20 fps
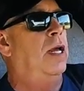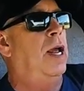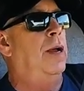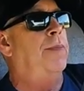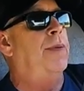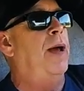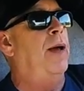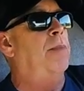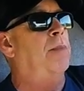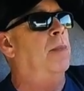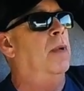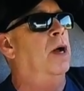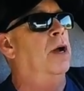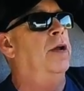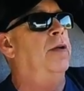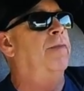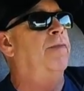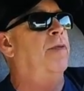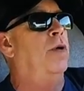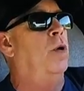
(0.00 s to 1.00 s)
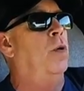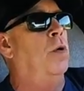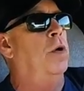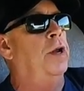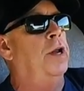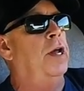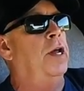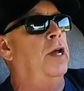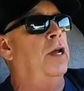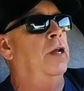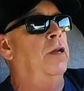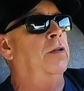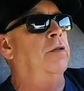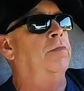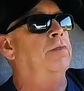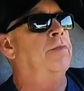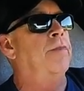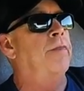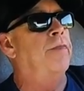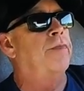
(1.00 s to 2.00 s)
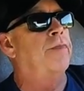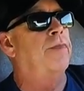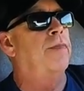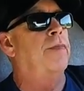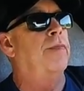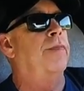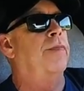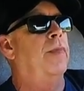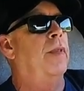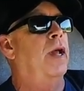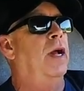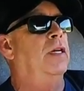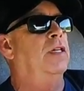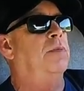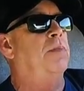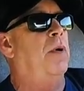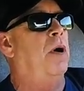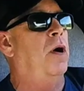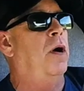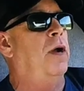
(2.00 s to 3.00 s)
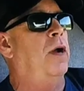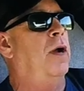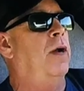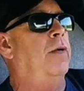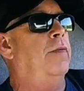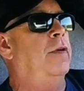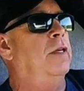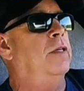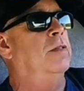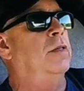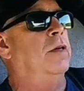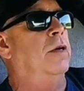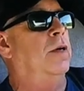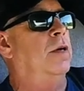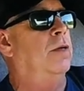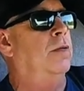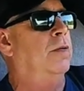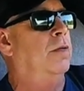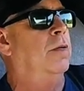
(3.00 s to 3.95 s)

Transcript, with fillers: Keep that money flowing in. That's part of it. So,